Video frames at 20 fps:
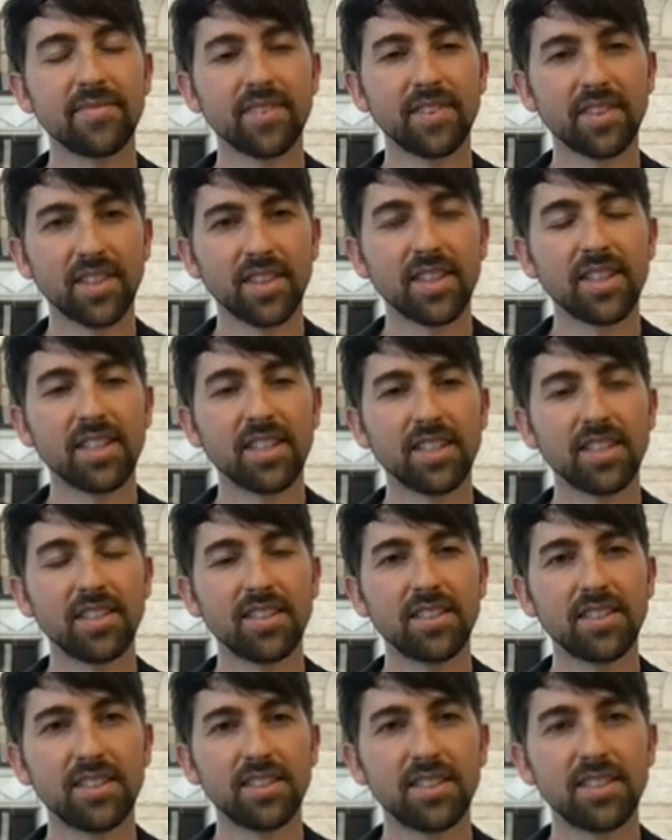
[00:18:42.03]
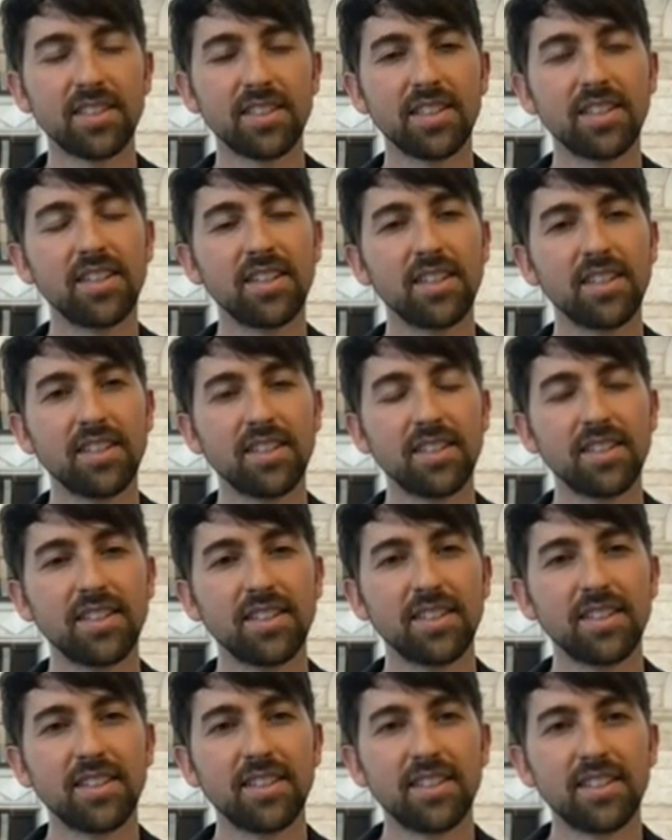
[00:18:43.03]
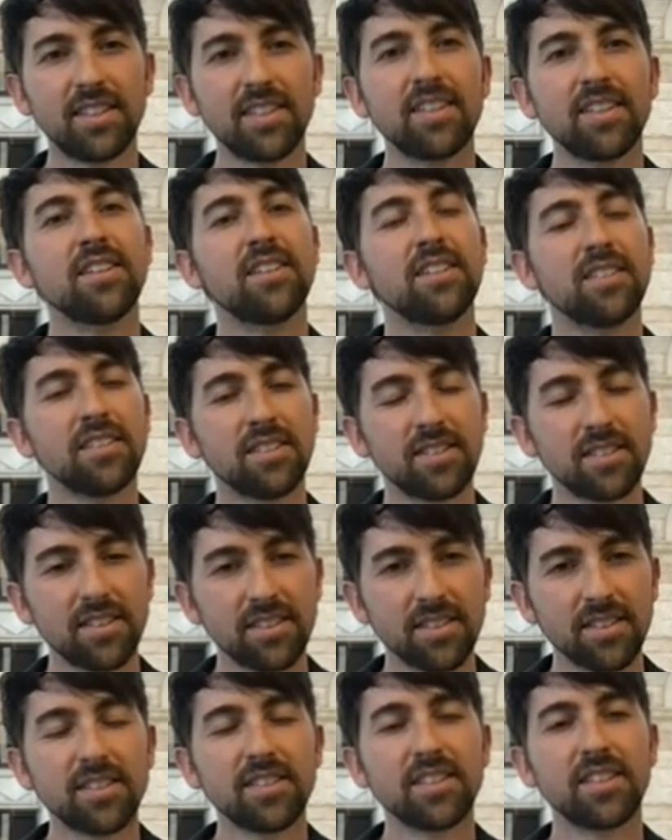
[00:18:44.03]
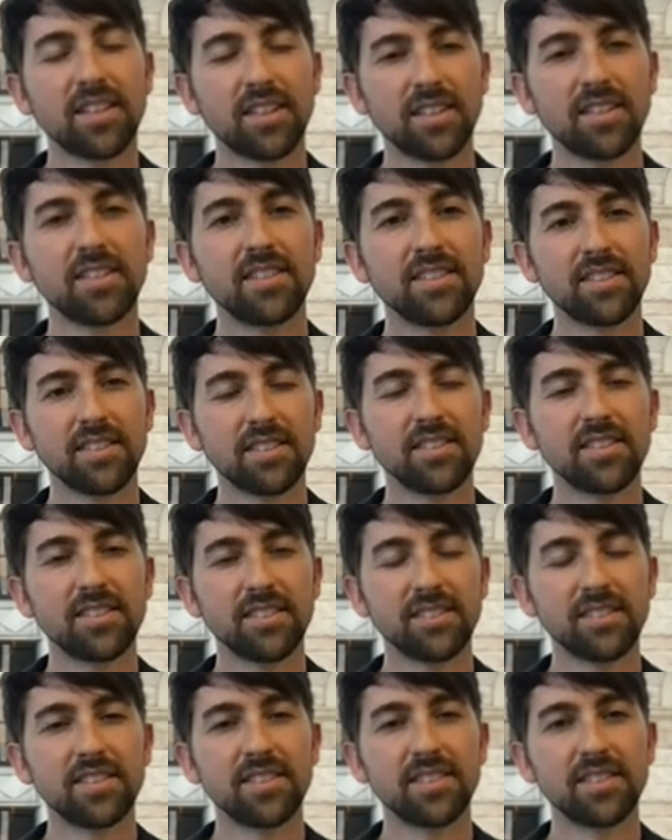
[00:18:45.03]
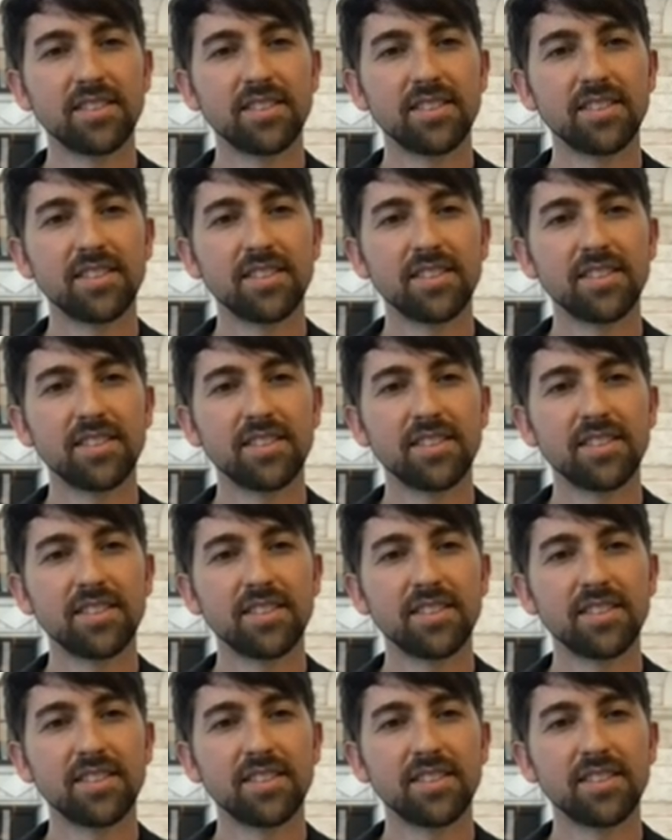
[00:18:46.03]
This person isn't speaking.